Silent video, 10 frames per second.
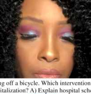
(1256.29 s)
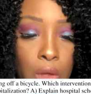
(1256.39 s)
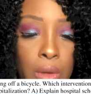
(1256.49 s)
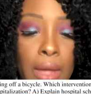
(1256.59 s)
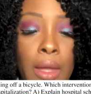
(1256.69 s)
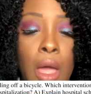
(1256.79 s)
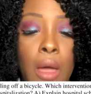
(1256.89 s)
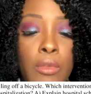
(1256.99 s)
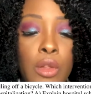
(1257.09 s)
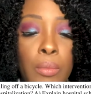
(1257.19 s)
Okay,
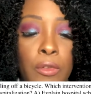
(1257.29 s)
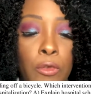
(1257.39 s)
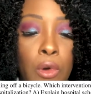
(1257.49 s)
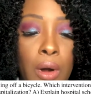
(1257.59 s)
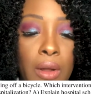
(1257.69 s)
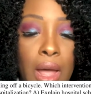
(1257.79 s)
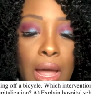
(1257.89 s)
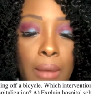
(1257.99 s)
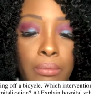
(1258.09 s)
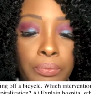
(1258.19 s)
so before,
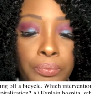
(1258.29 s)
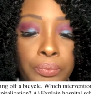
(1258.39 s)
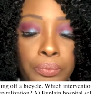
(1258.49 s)
um,